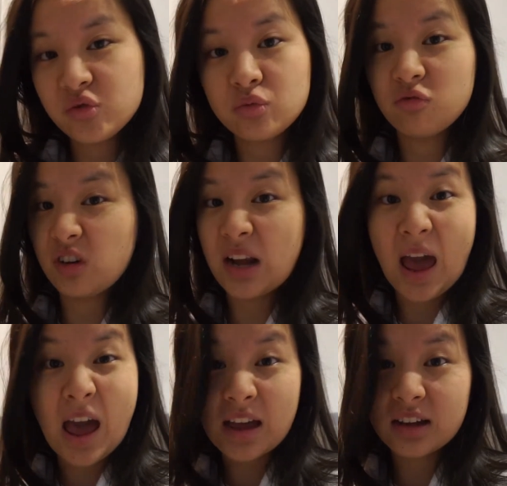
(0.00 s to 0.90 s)

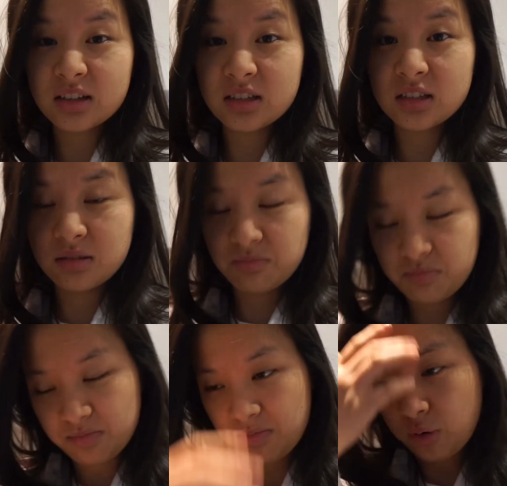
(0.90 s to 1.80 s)
relax,
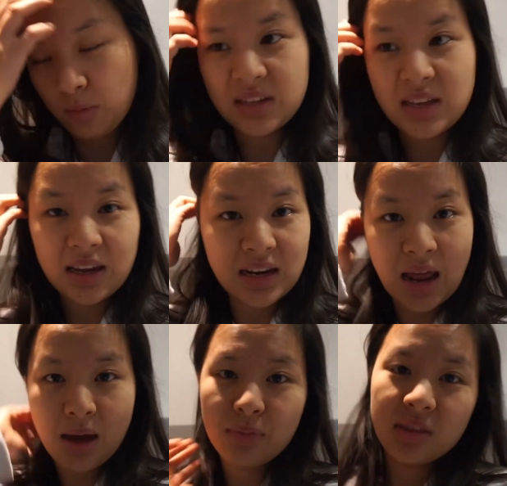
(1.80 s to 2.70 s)
probably take a
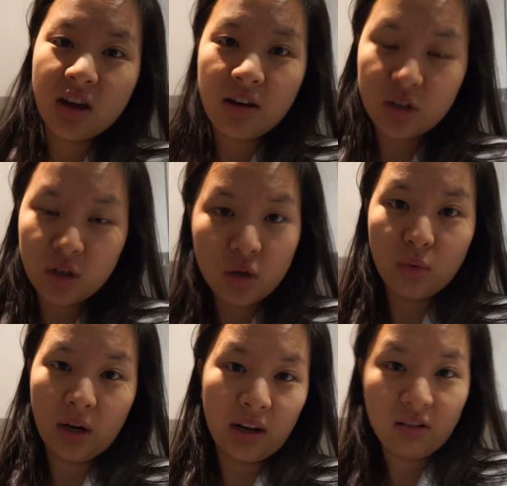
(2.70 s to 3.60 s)
nap in the afternoon
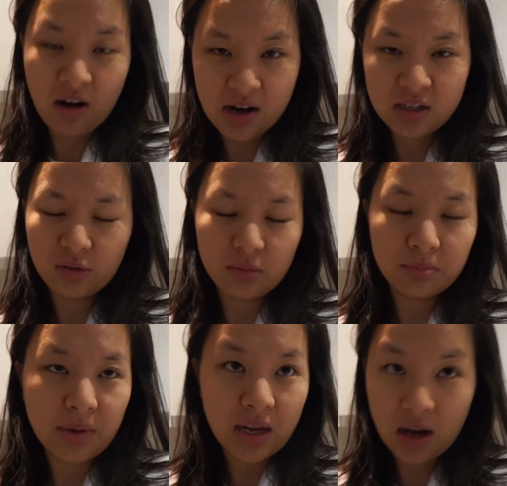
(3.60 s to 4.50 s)
when I crash from
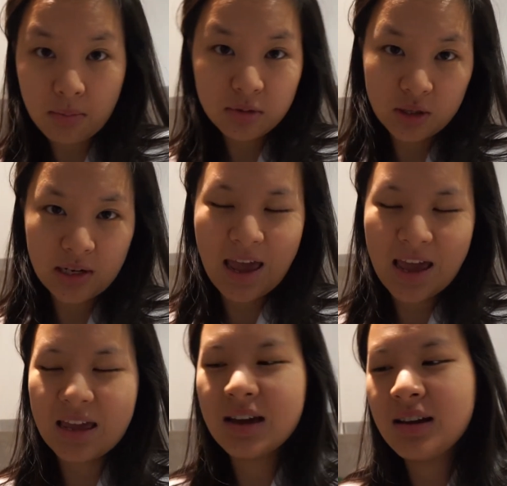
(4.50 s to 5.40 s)
being up too
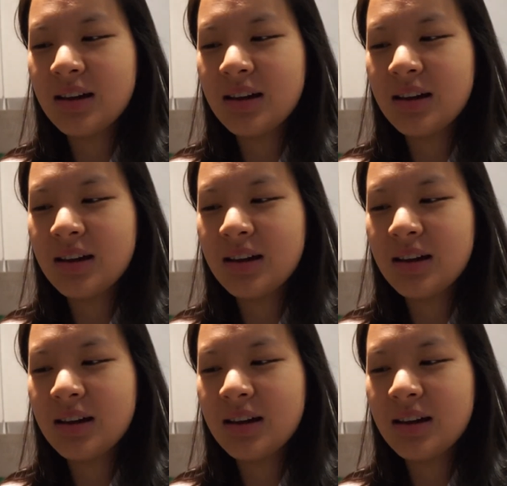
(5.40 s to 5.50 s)
late,